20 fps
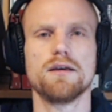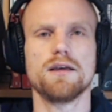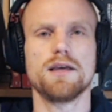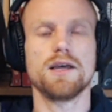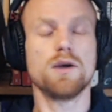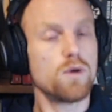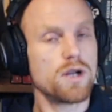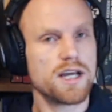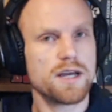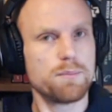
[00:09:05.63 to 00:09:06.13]

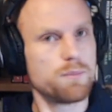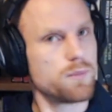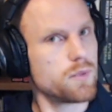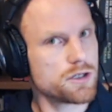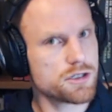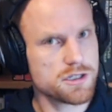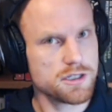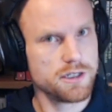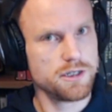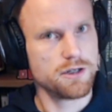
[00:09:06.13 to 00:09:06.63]
And what I
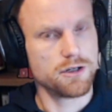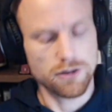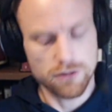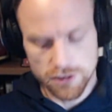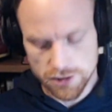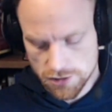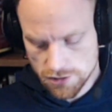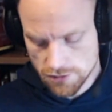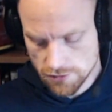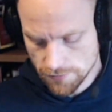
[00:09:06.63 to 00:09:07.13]
personally
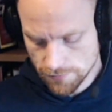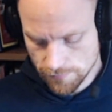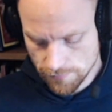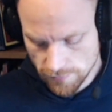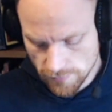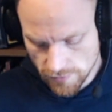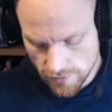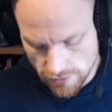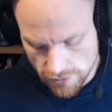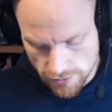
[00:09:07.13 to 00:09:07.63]
noticed
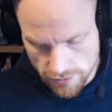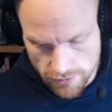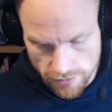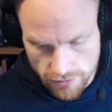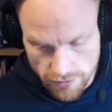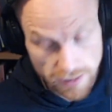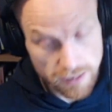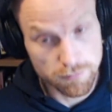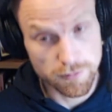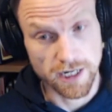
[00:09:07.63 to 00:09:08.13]

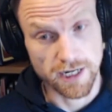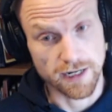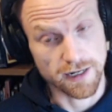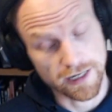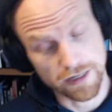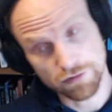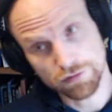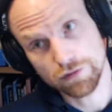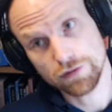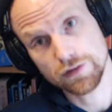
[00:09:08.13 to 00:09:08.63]
in my
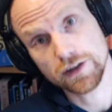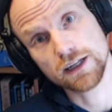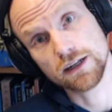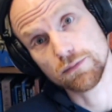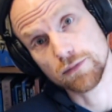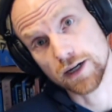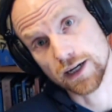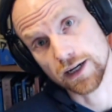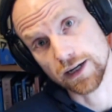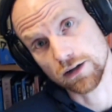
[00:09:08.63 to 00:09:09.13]
life, in
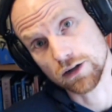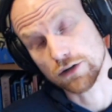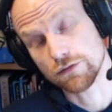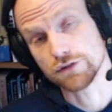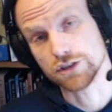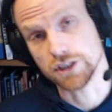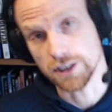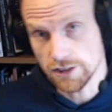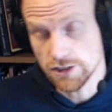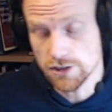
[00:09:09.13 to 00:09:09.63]
my
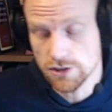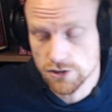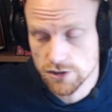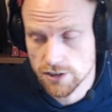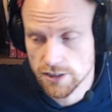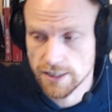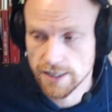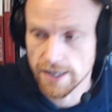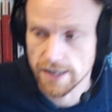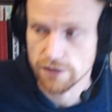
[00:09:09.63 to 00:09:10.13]
conversations
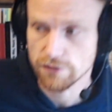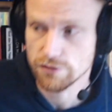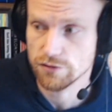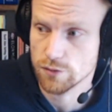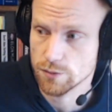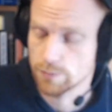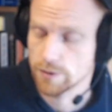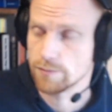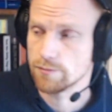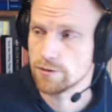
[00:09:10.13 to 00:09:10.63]
that I have
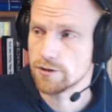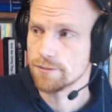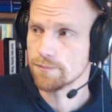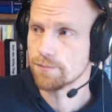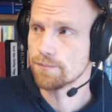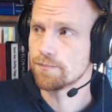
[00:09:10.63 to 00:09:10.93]
with people,